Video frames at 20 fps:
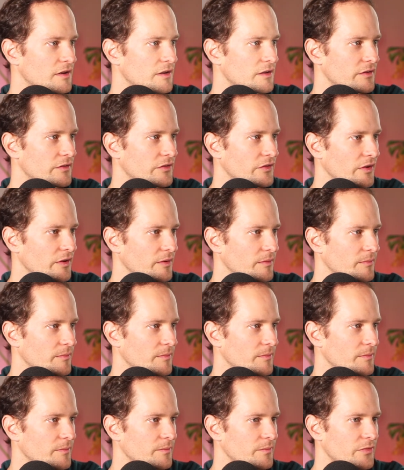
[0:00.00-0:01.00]

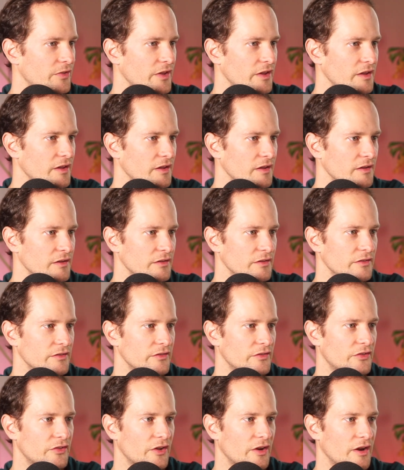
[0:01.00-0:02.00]
some
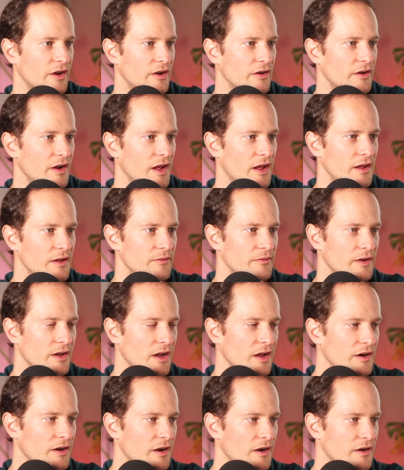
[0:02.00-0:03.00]
things. All right. We
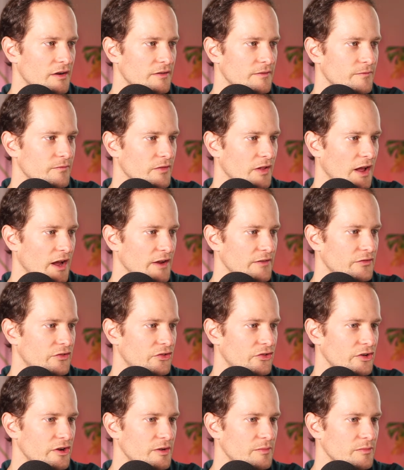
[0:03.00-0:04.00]
got our live
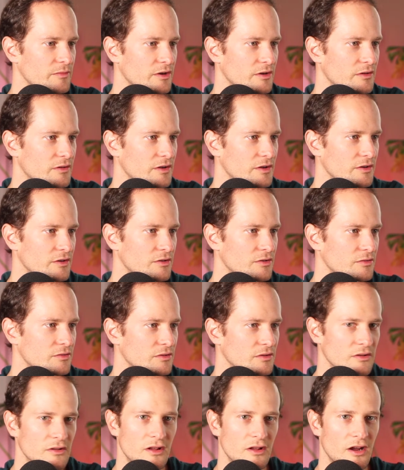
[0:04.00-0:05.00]
stream going.
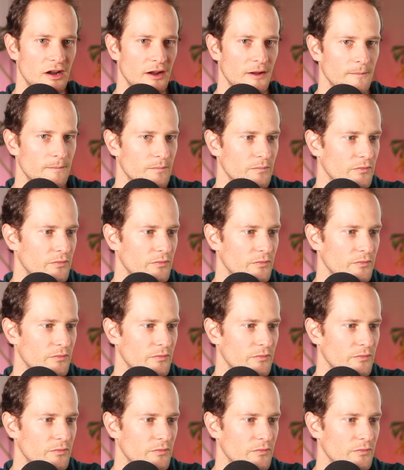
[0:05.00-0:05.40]
Cool. All right.